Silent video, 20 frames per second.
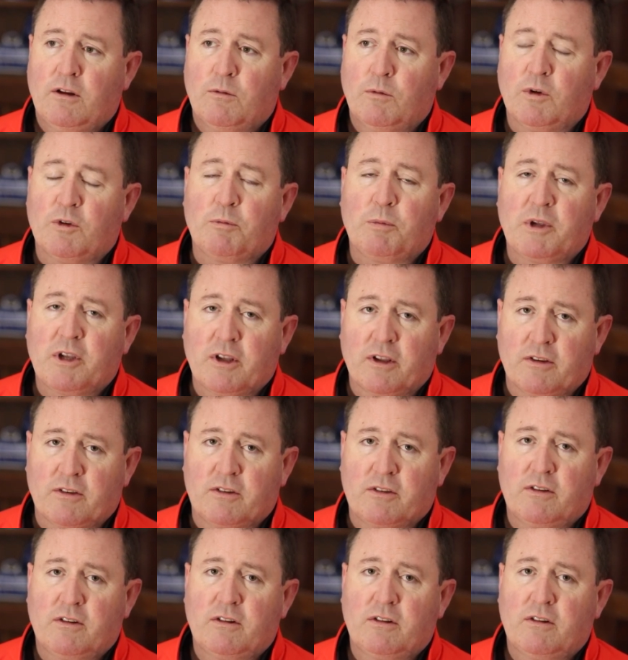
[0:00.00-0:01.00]
was
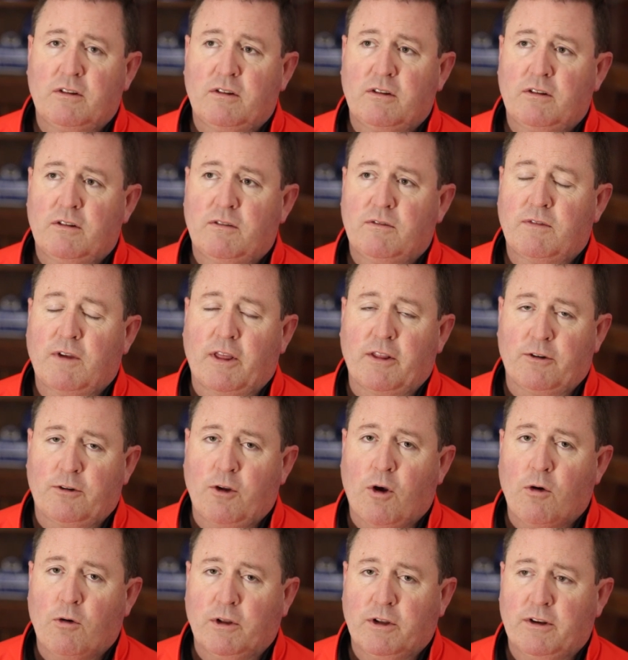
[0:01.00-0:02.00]
because Father
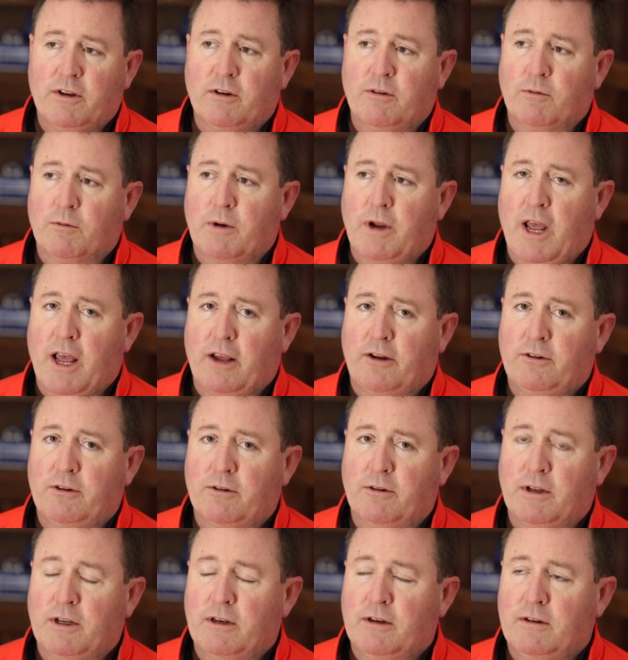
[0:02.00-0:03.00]
Dolan didn't react
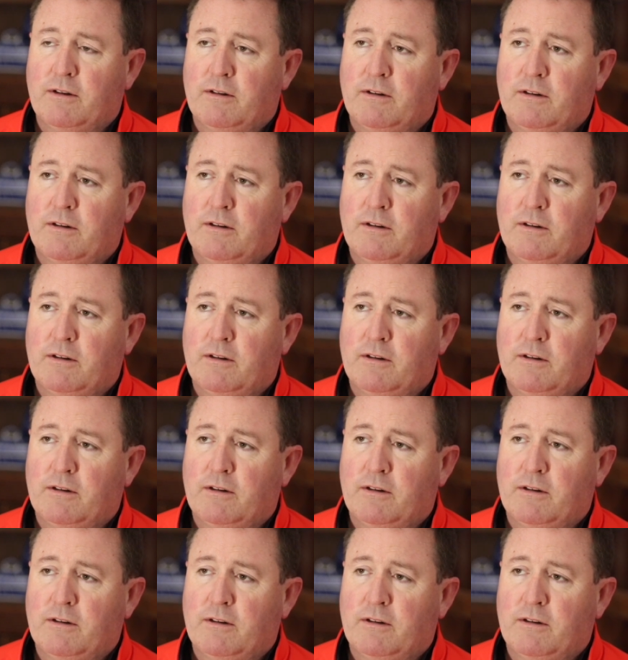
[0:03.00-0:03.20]
to it.